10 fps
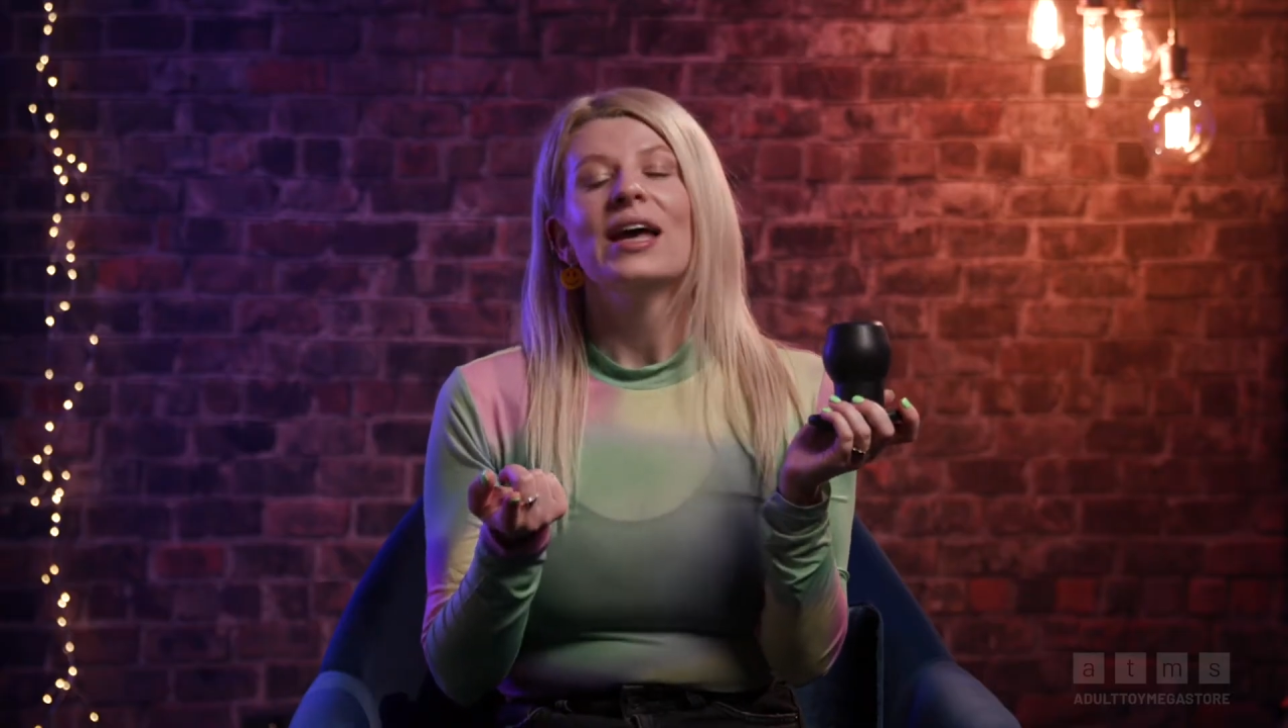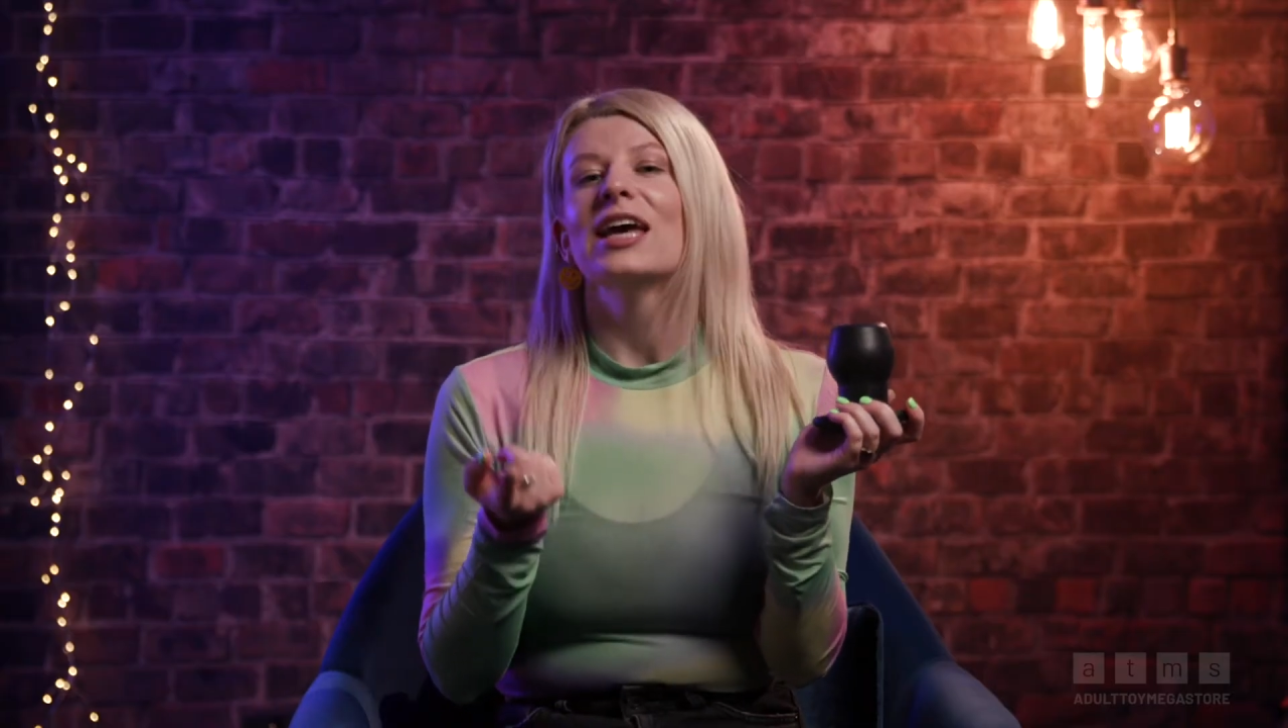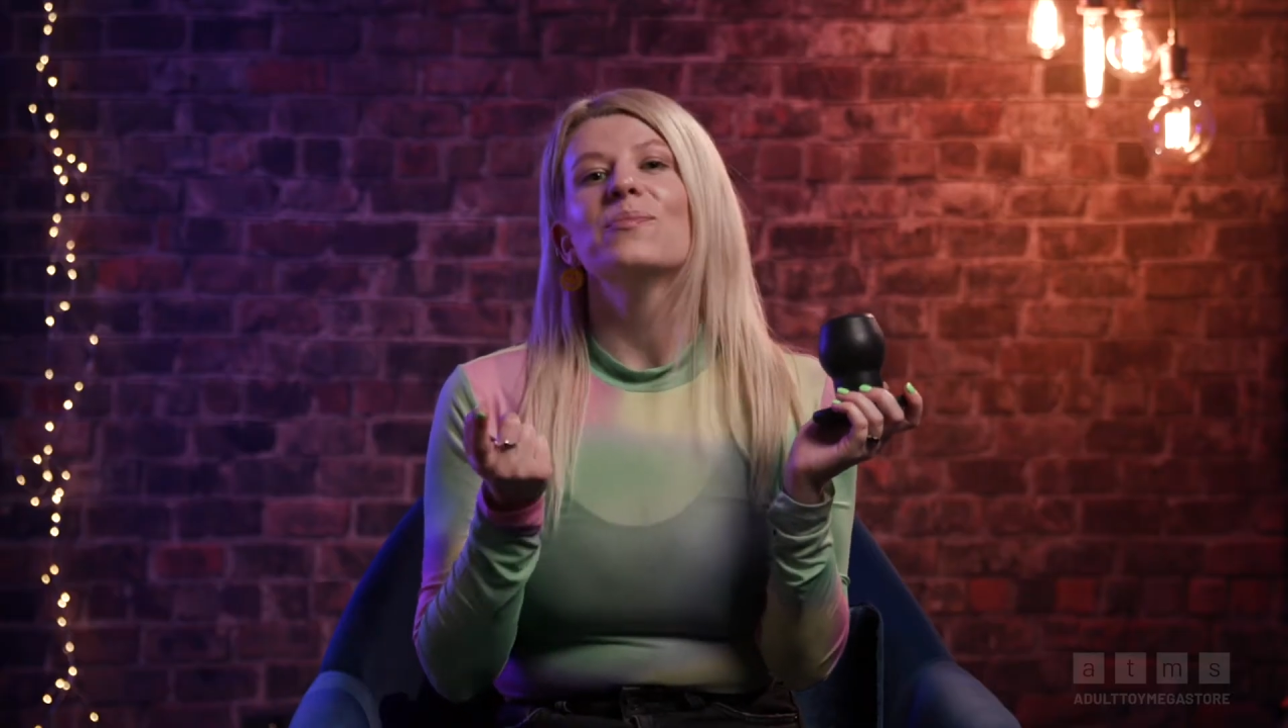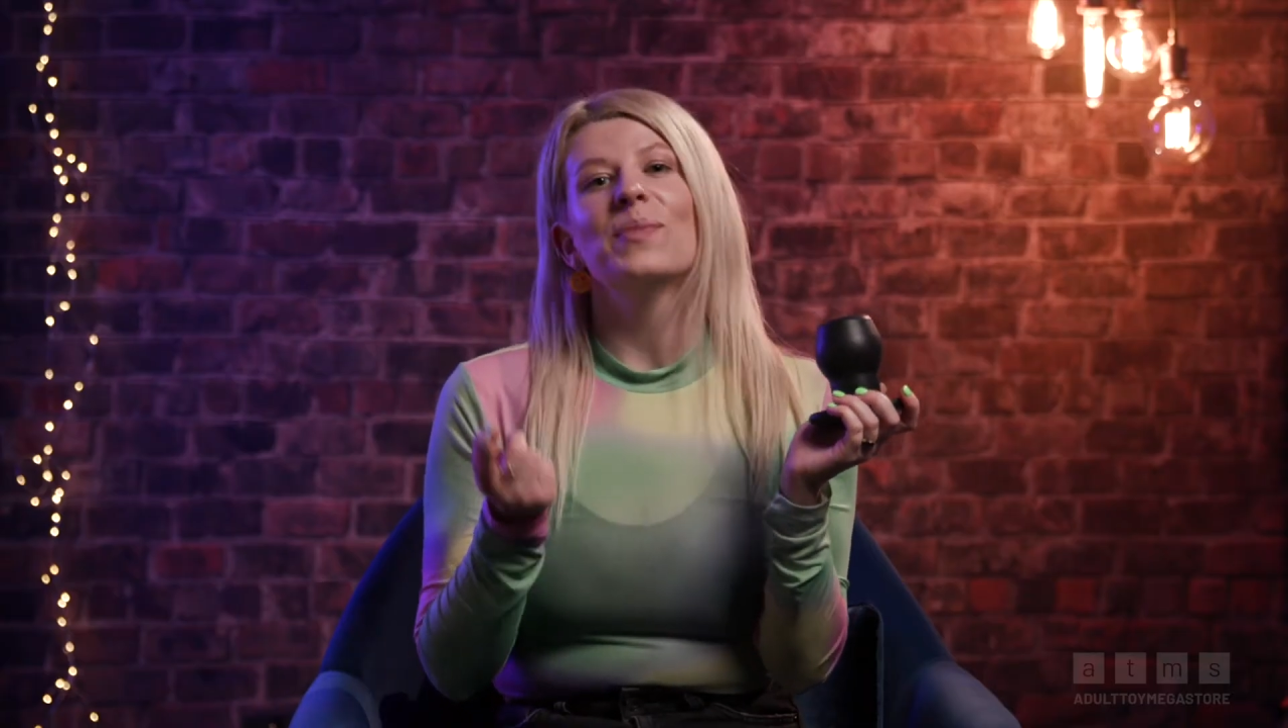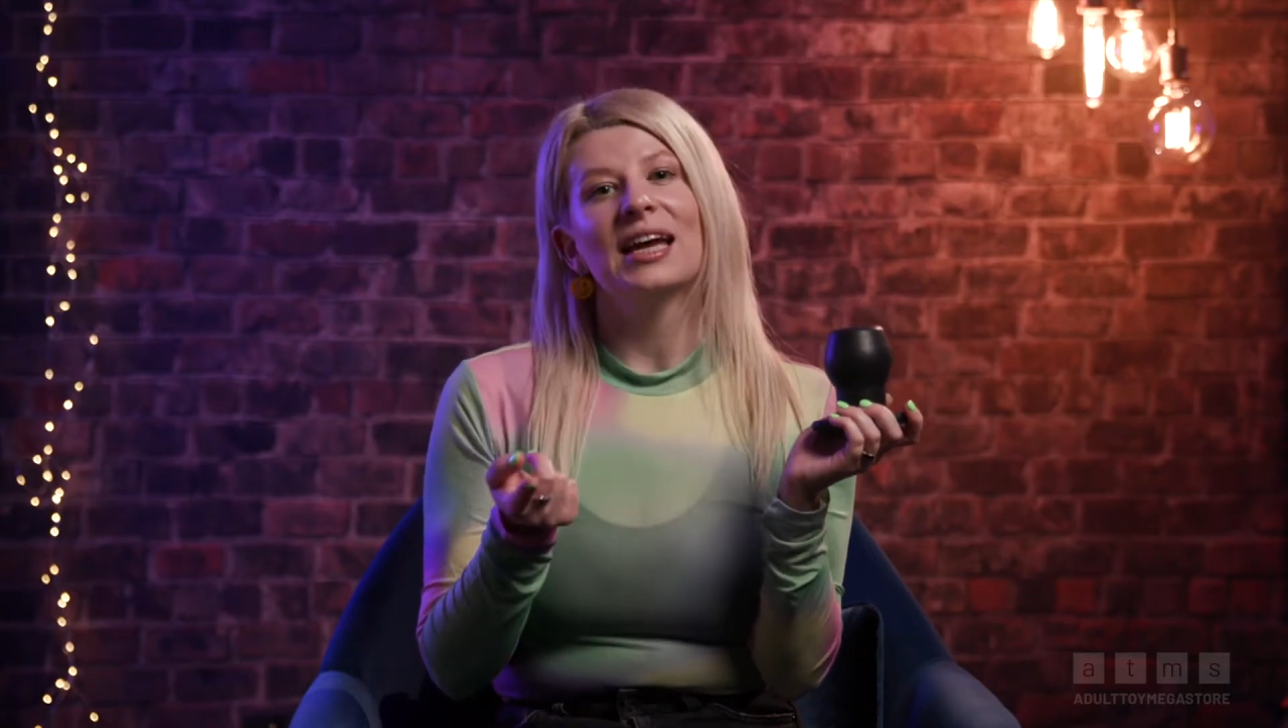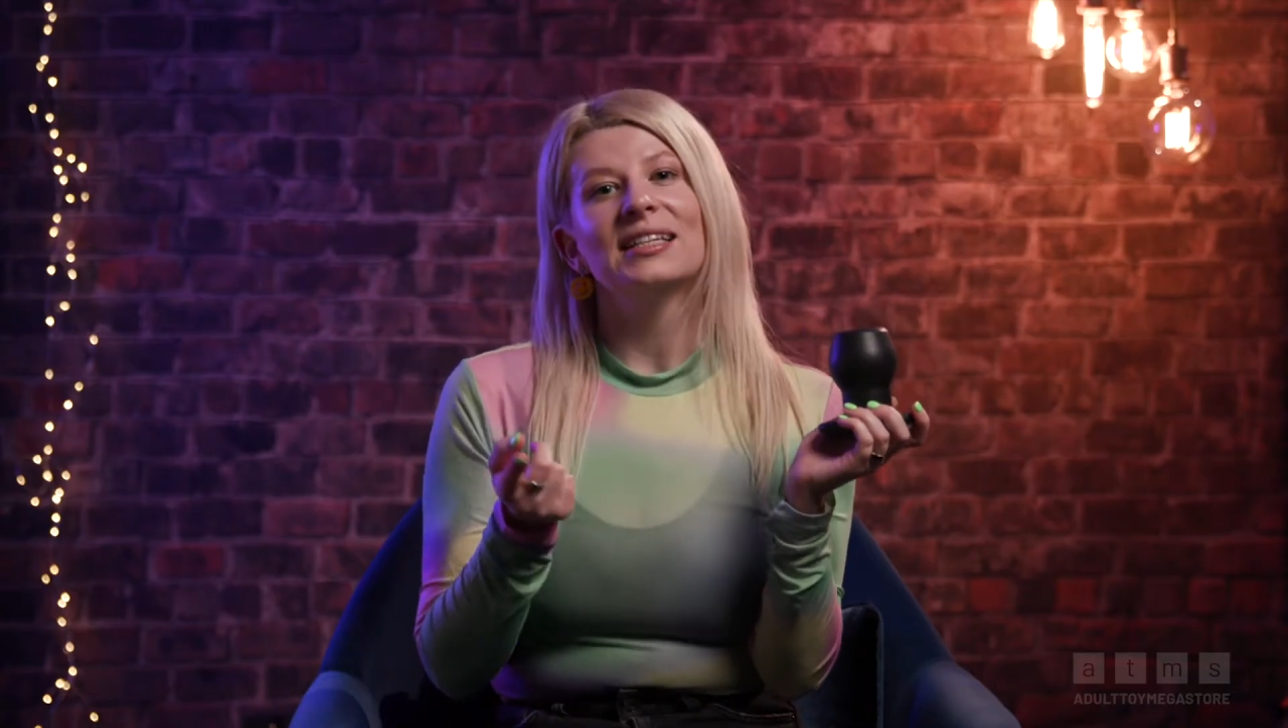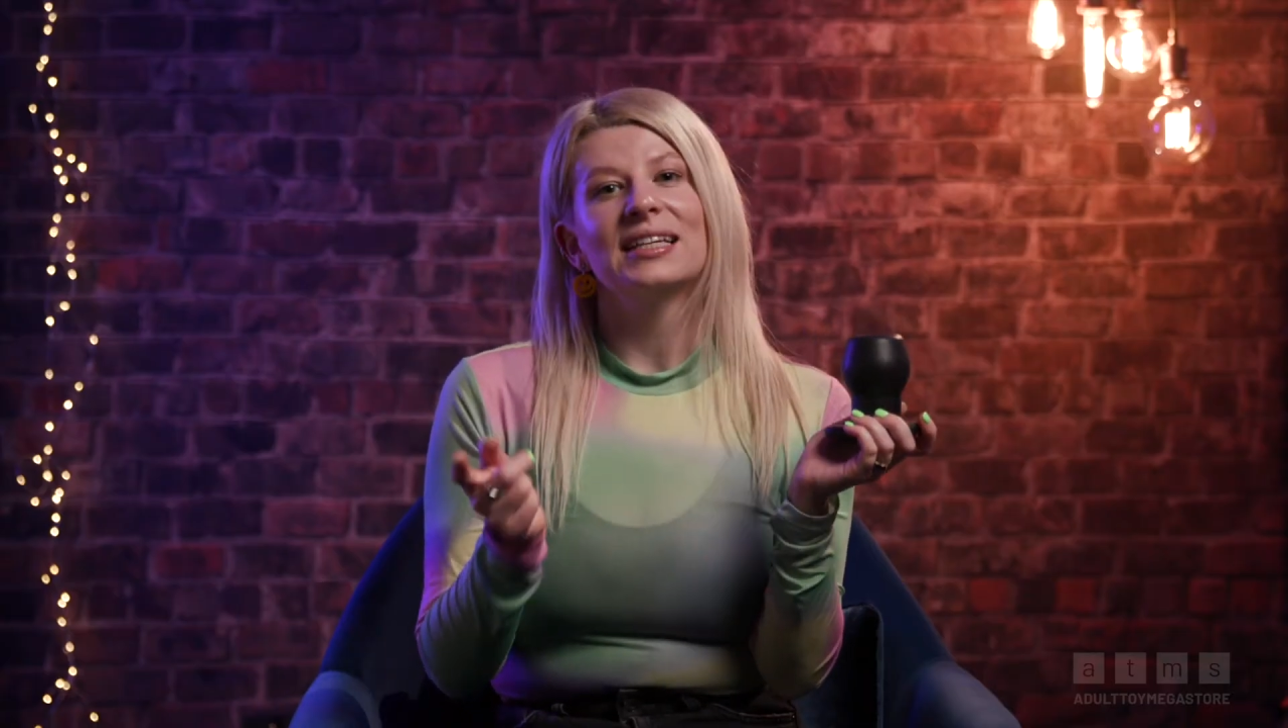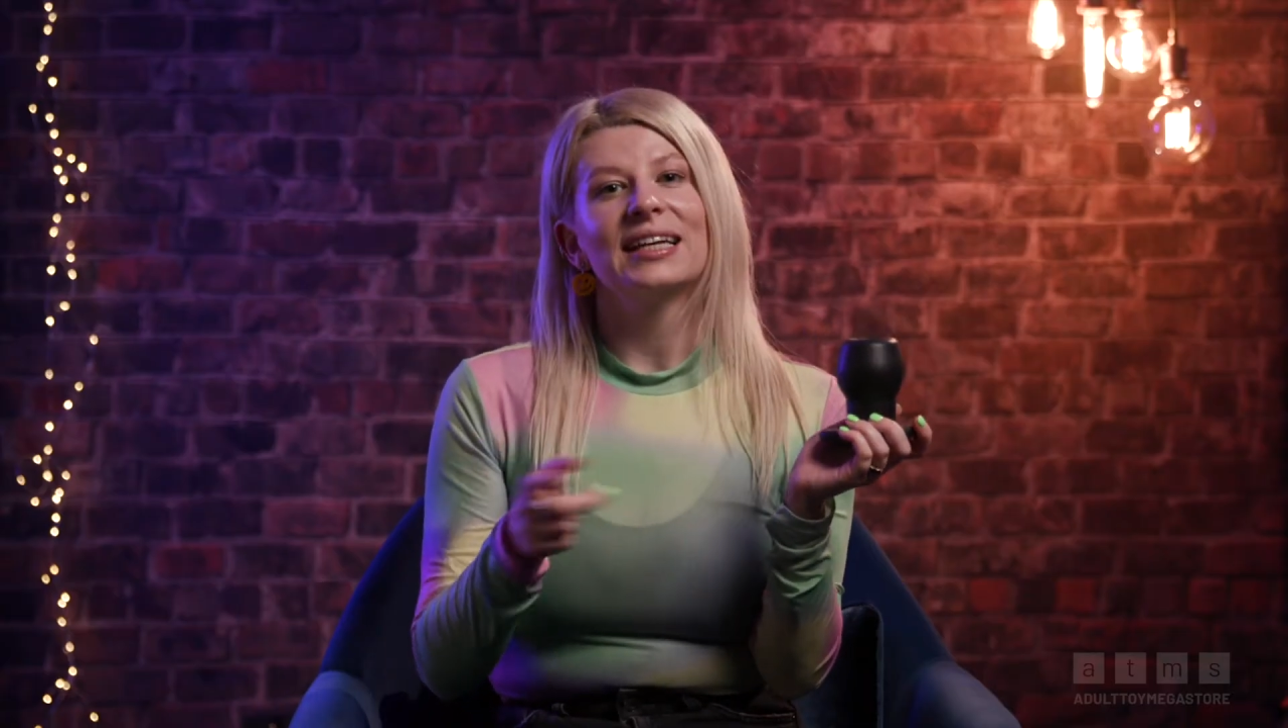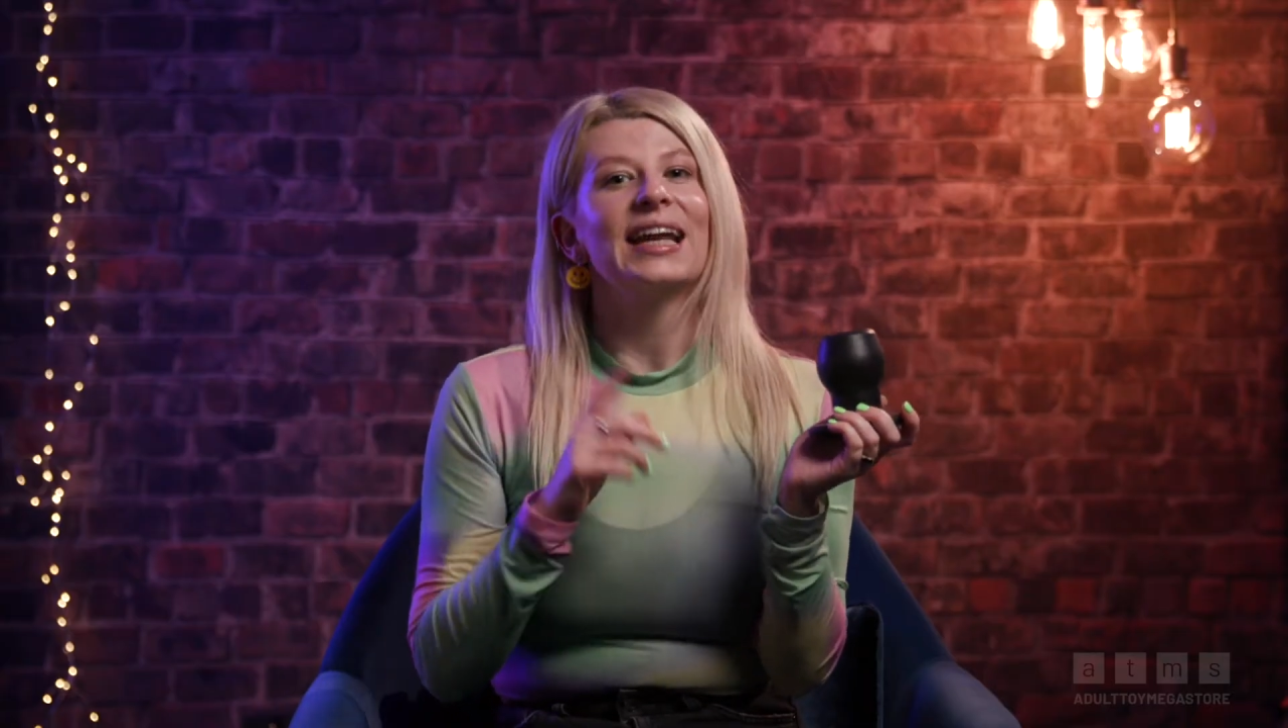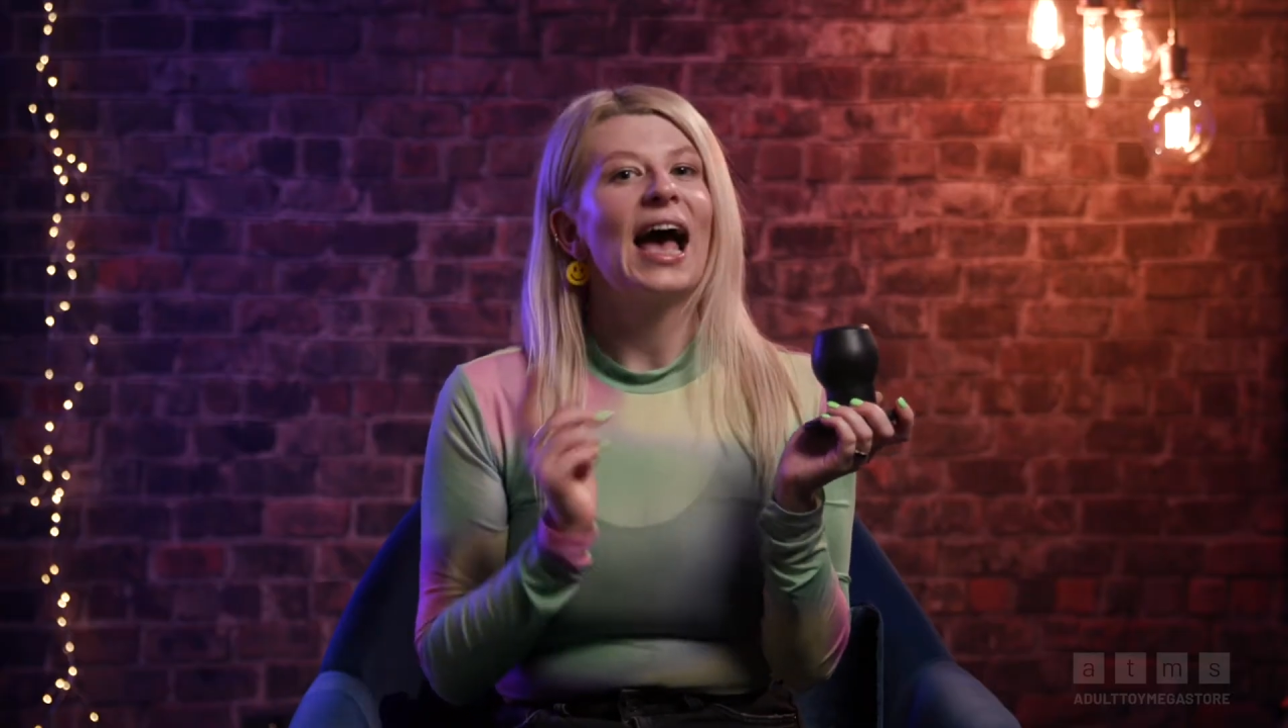it means that it can